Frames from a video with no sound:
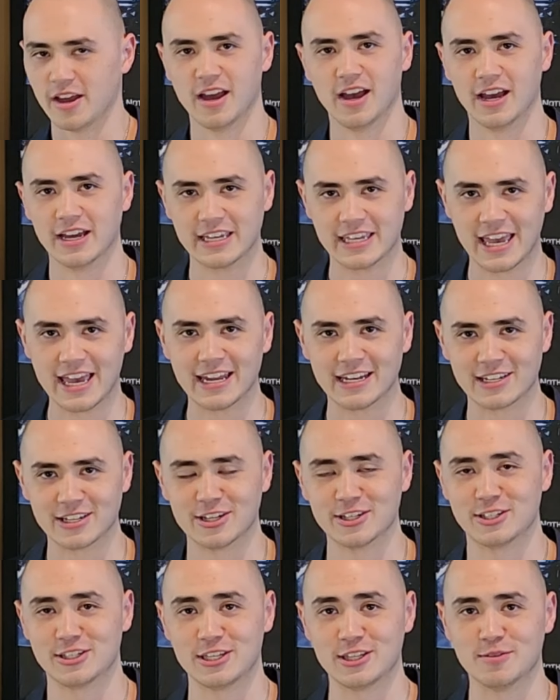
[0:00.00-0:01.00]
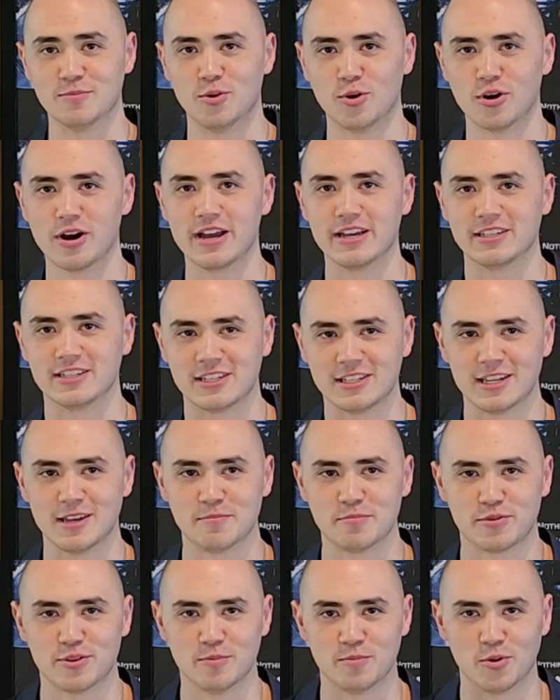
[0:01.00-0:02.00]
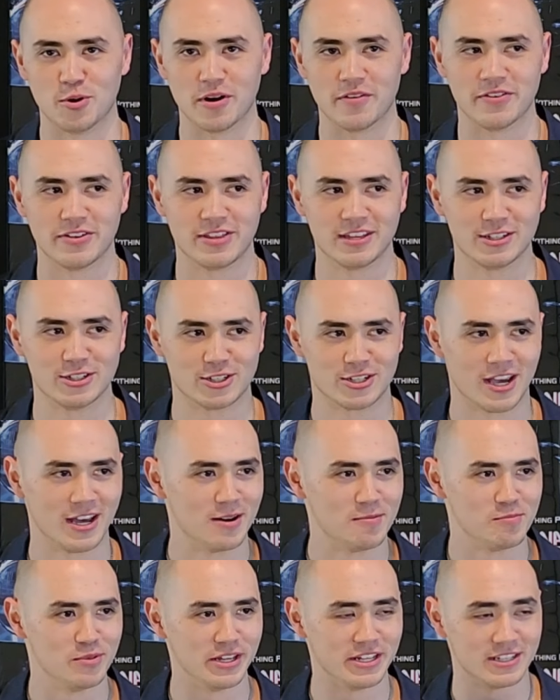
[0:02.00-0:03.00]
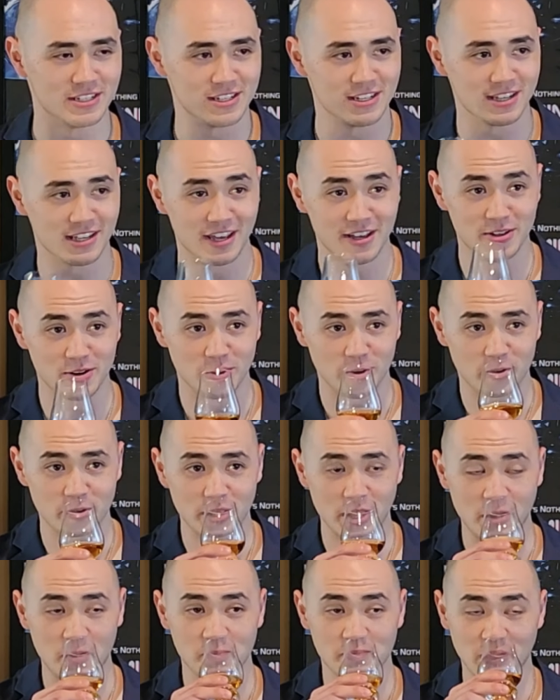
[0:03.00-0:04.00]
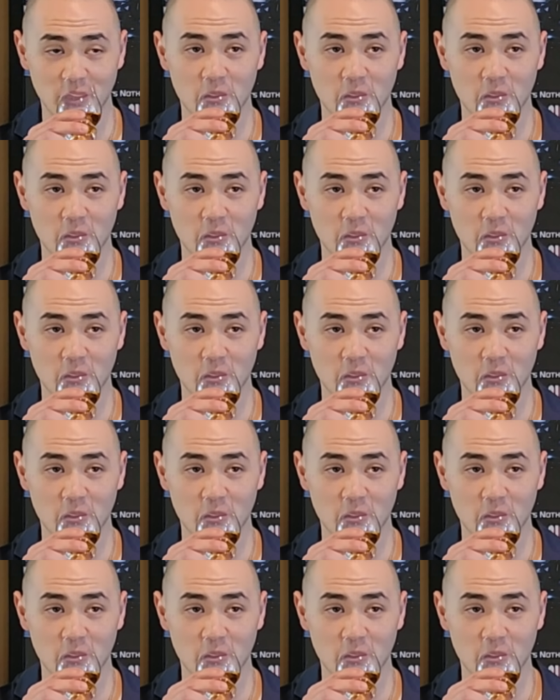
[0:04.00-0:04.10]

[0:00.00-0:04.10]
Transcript: Again, because see, the more I sip, the more everything just kind of blends together. Okay.